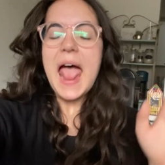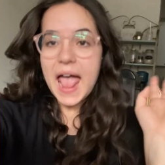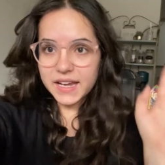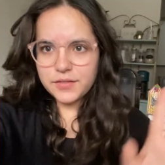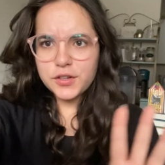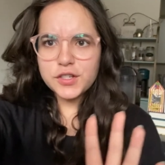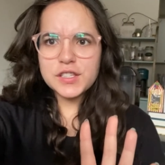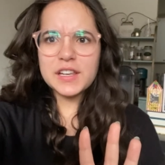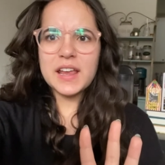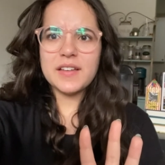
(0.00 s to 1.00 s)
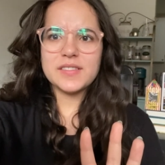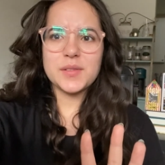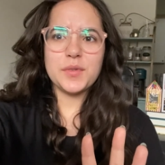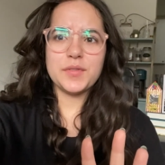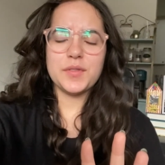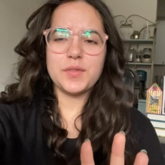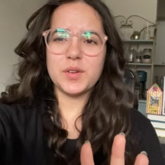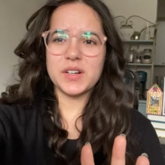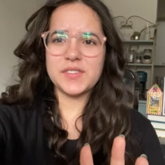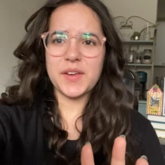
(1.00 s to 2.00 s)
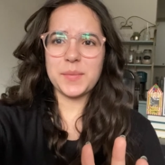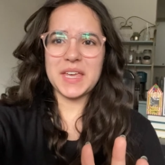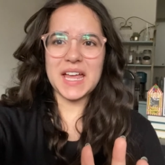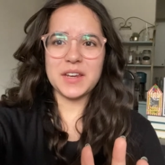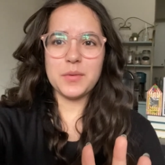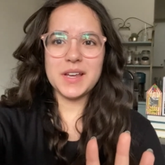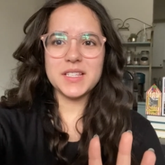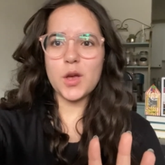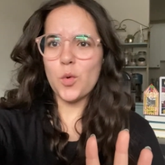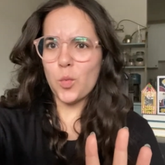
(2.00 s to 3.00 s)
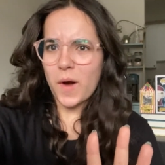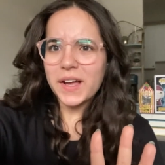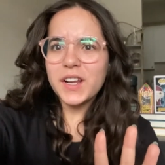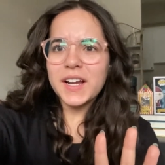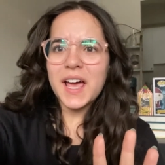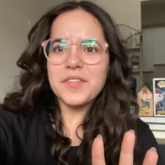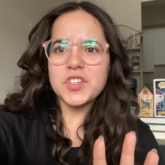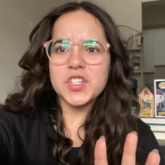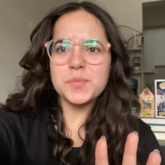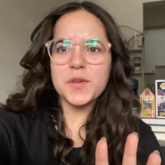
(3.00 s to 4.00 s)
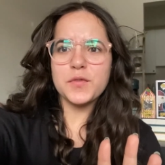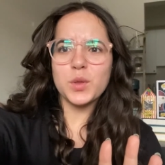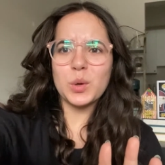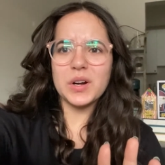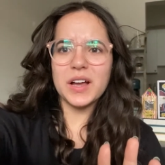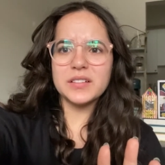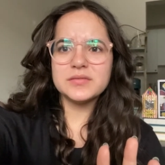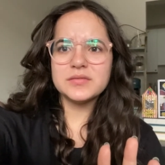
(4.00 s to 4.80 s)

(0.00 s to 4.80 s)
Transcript: And if you're just gonna have someone from Flora's family anyways, why not have it just be Flora?